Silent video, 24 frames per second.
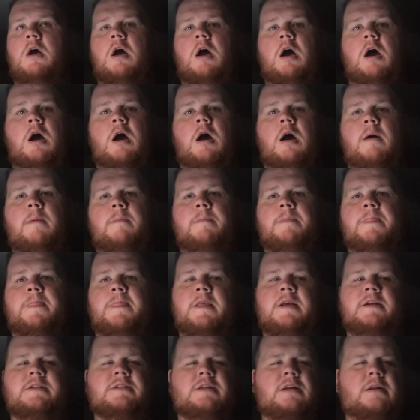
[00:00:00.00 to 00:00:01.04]

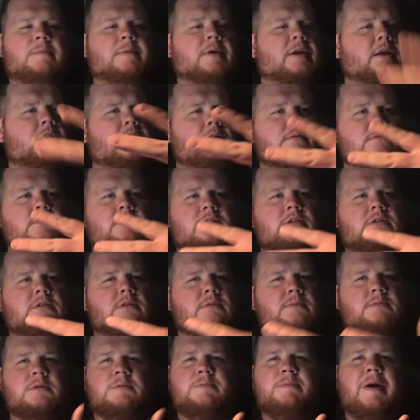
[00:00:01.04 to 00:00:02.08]
It's going to be
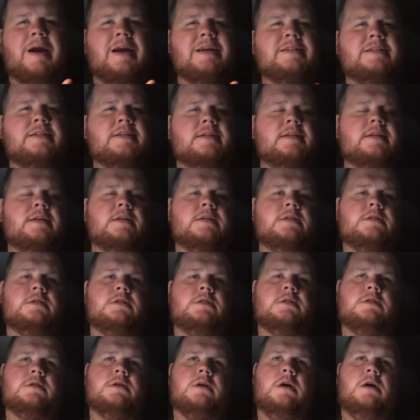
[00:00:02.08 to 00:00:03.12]
some spiciness,